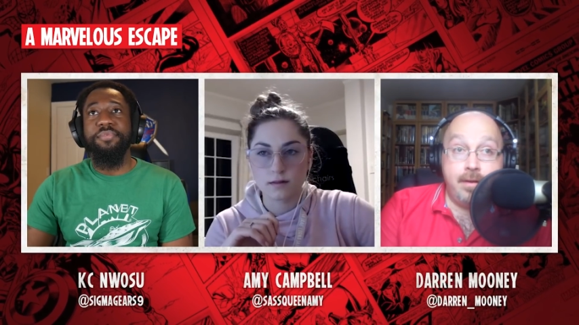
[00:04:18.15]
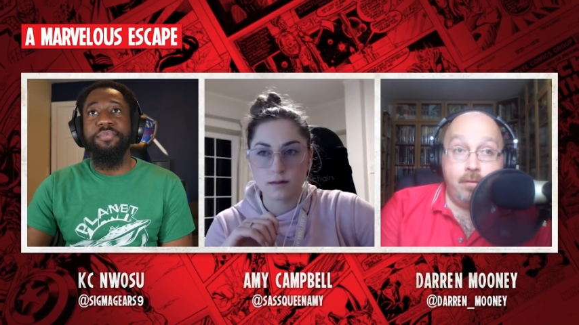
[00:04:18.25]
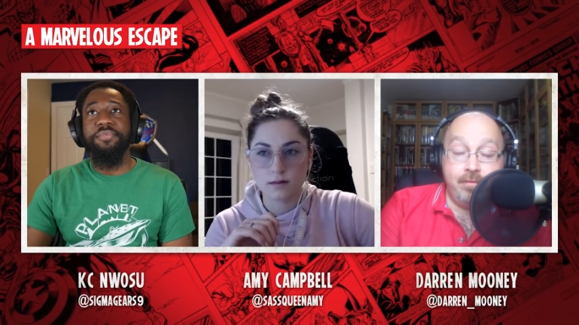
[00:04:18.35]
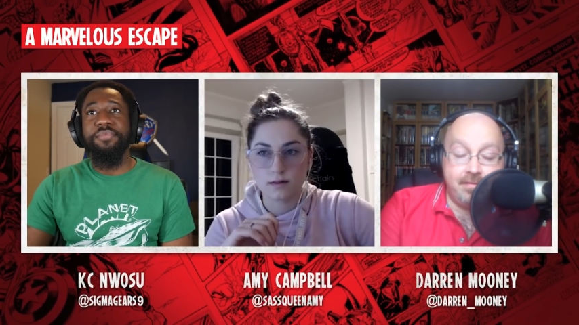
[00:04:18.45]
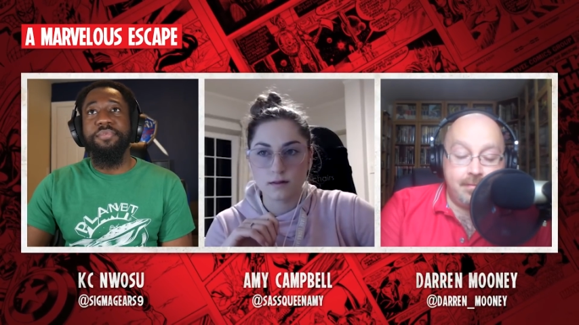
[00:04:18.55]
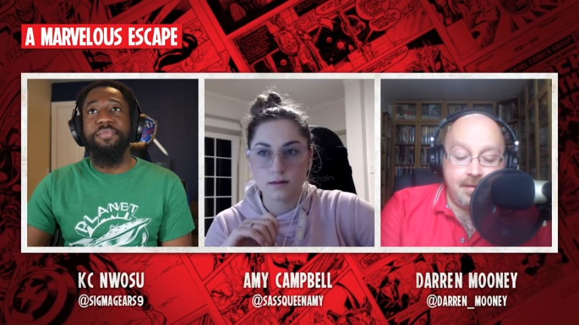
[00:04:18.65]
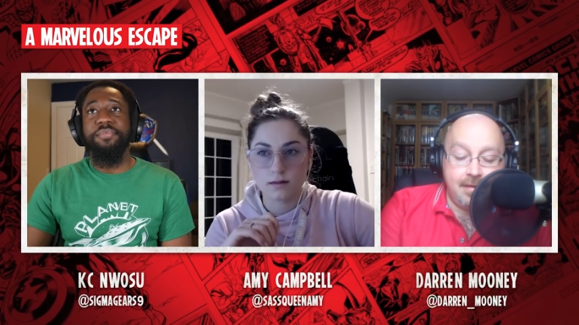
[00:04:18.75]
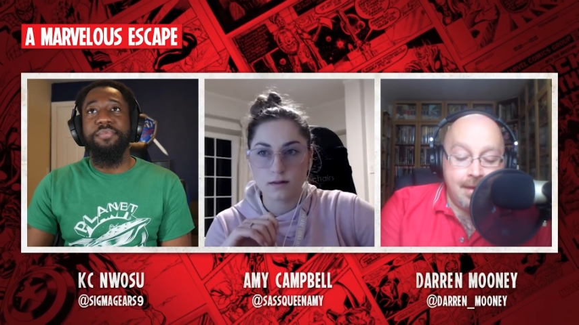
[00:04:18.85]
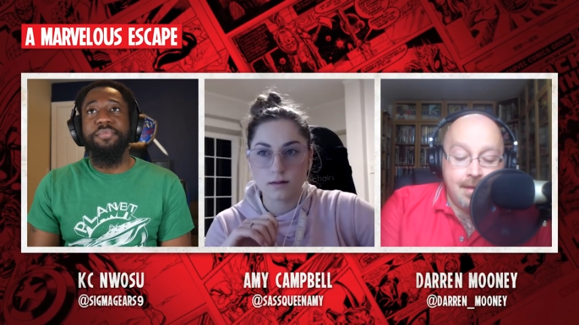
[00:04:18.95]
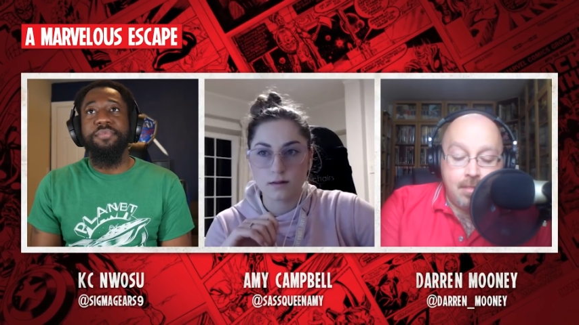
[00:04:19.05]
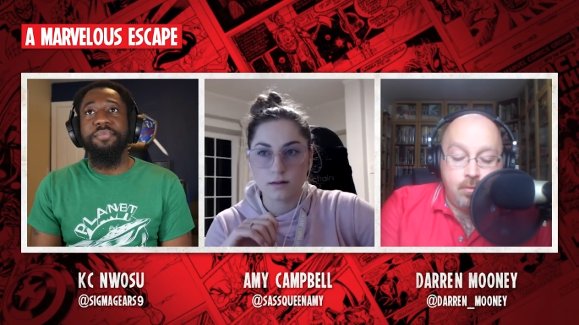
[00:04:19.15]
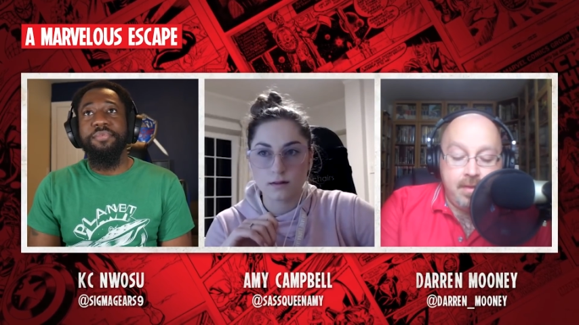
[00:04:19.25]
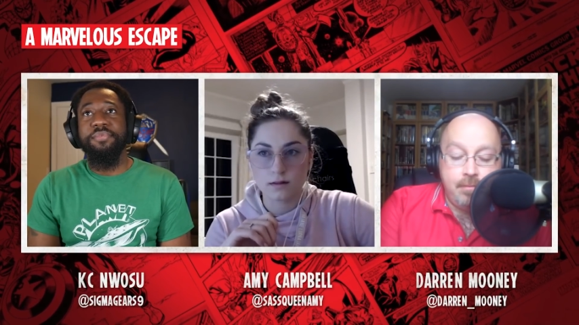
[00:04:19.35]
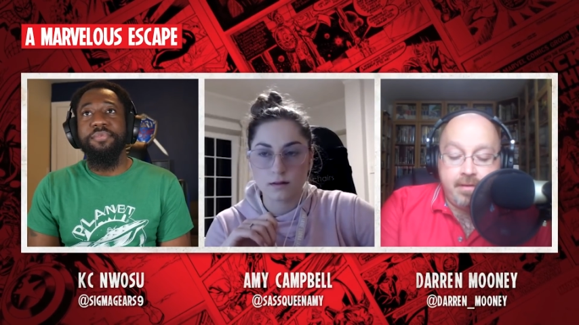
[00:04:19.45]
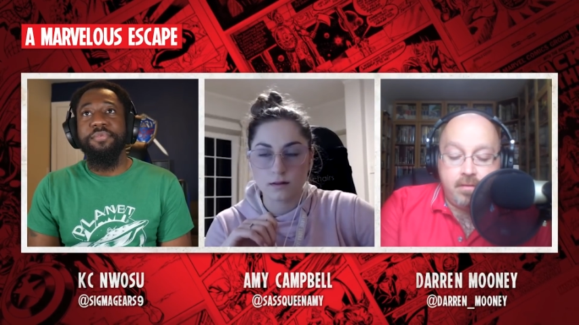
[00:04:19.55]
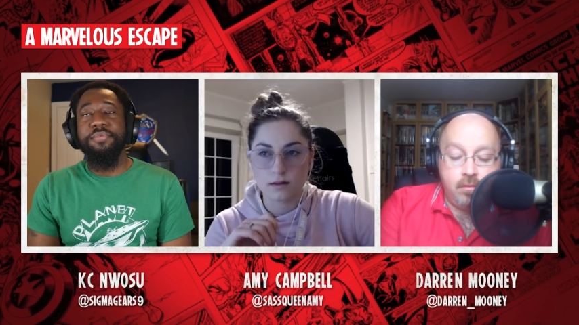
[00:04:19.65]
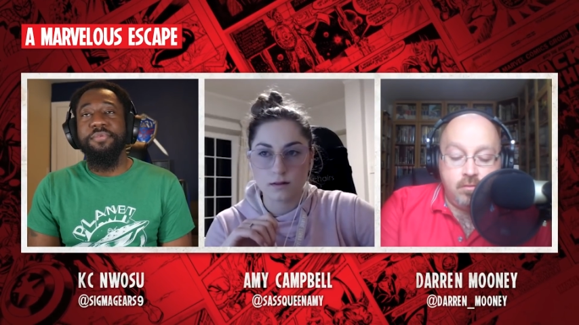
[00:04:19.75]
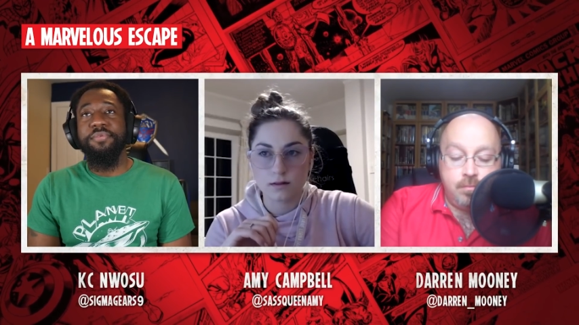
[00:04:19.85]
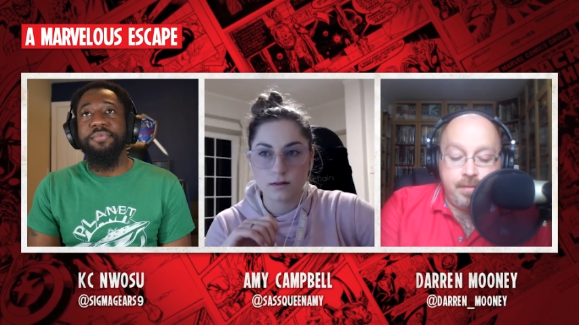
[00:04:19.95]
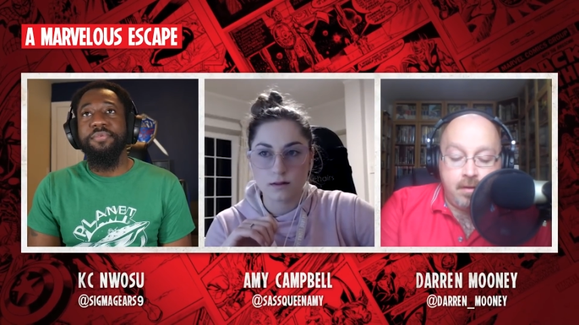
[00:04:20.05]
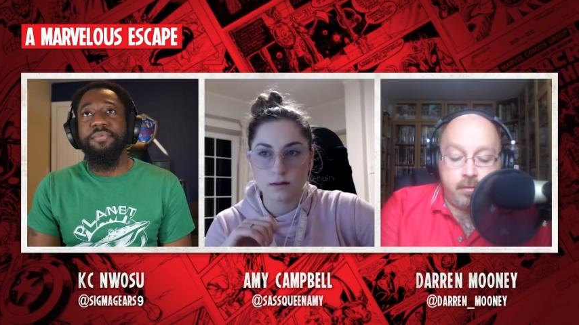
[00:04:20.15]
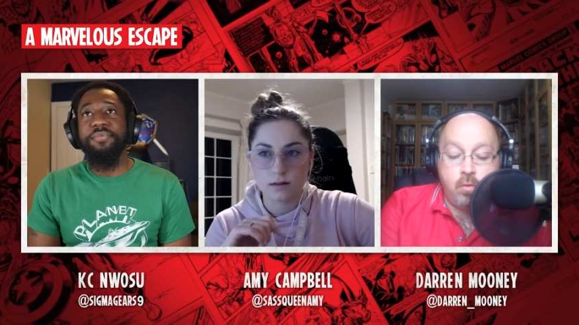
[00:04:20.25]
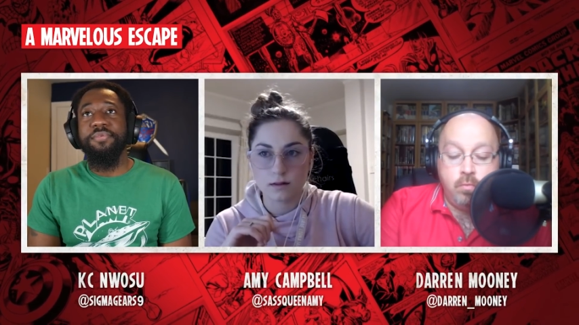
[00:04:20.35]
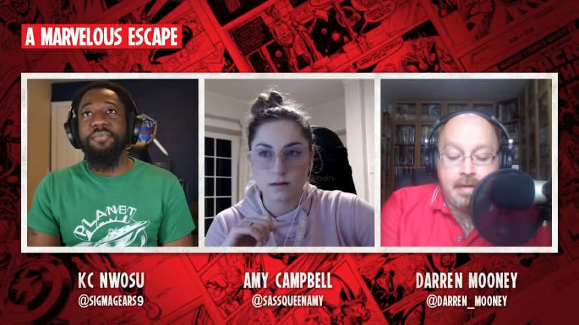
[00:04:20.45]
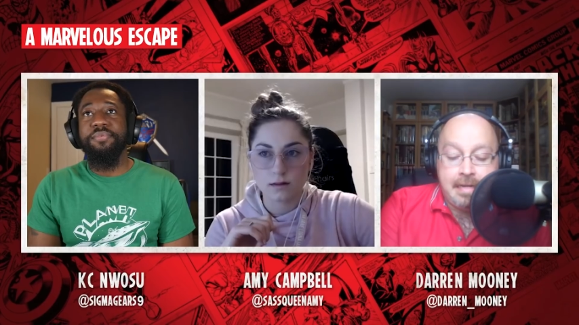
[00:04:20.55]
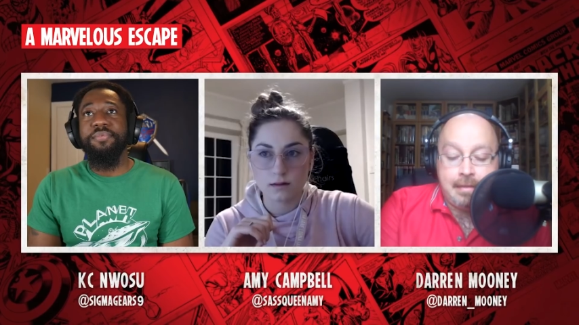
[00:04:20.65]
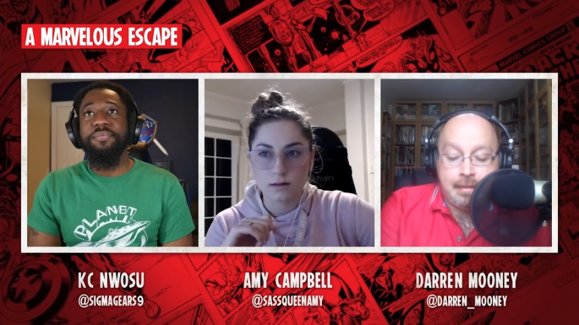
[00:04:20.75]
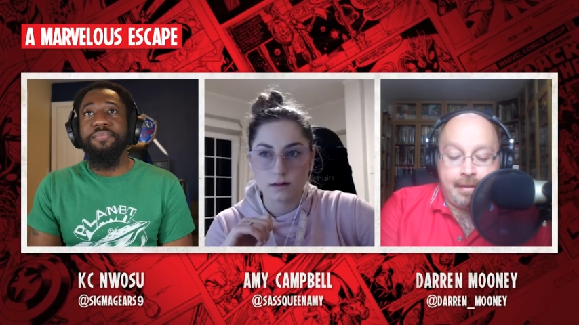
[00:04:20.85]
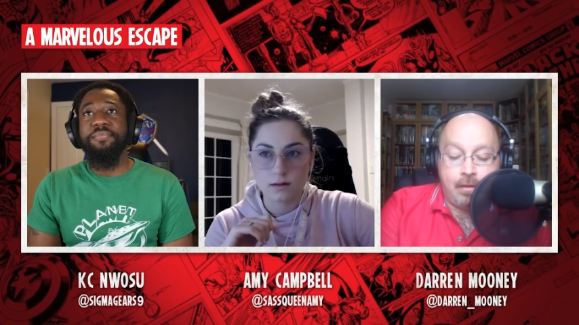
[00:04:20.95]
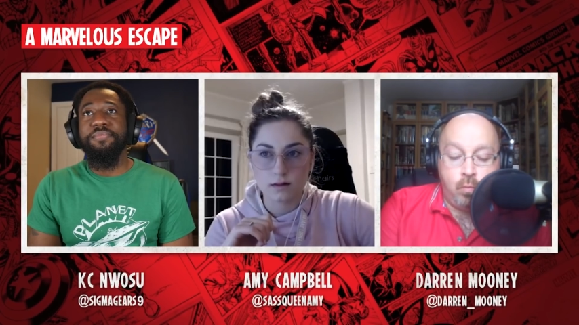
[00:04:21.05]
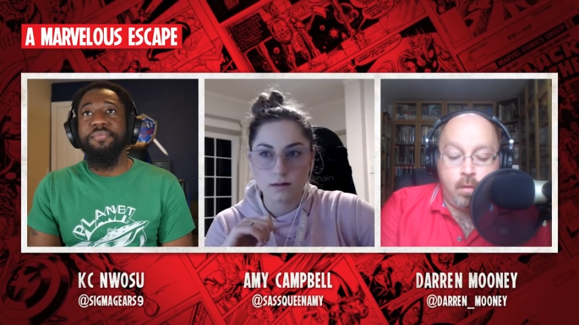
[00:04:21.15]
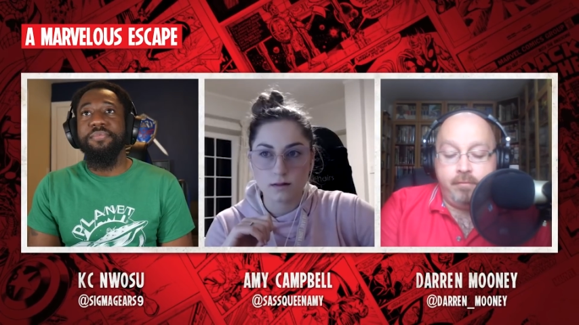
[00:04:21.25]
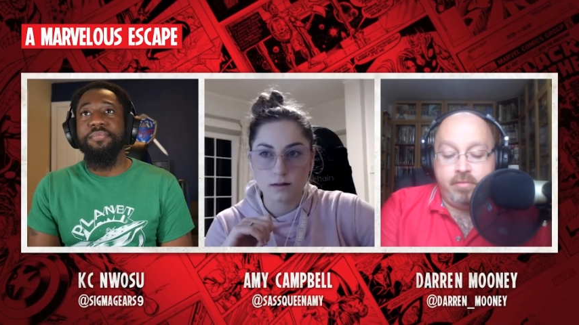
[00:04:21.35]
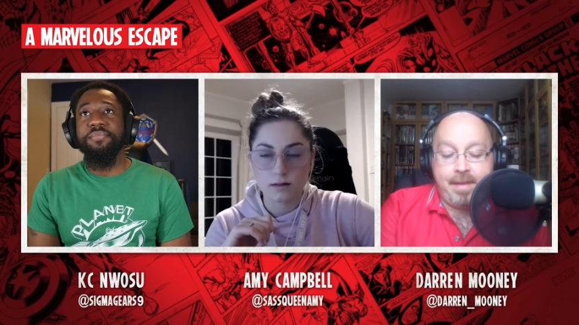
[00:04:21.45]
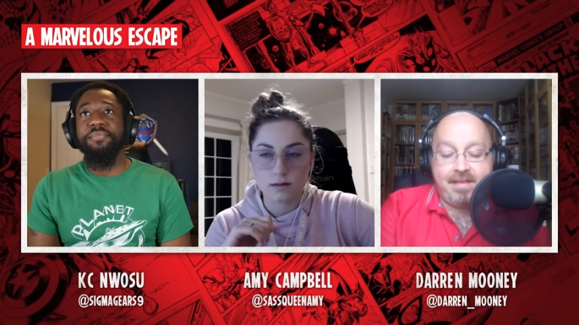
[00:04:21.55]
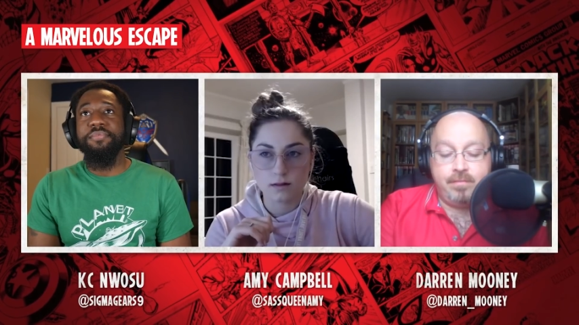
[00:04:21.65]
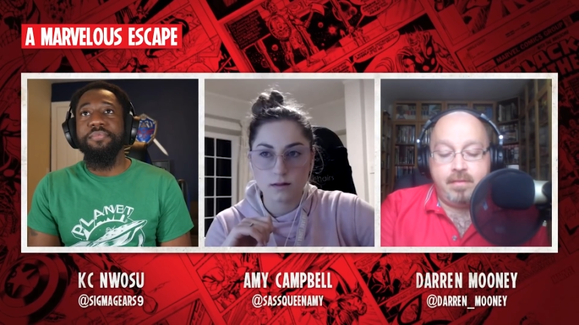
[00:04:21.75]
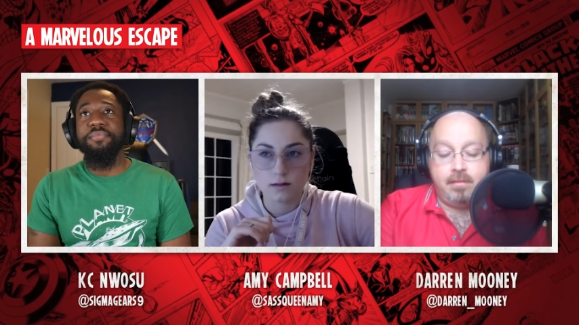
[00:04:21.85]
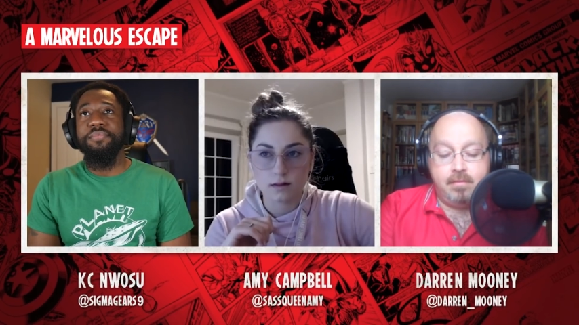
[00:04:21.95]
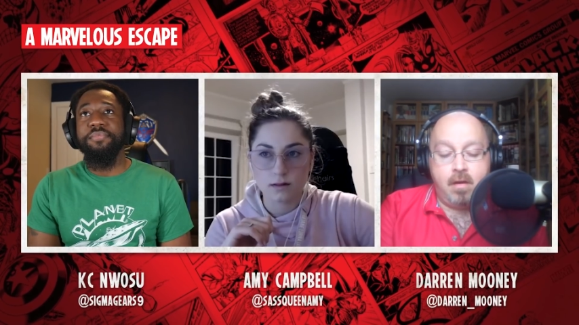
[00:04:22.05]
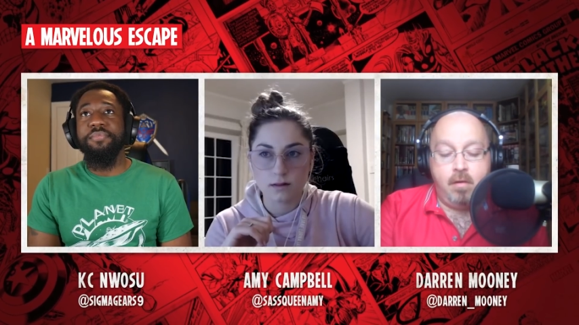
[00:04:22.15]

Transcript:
Speaker 1: And obviously, Loki went on to be not only like one of the best villains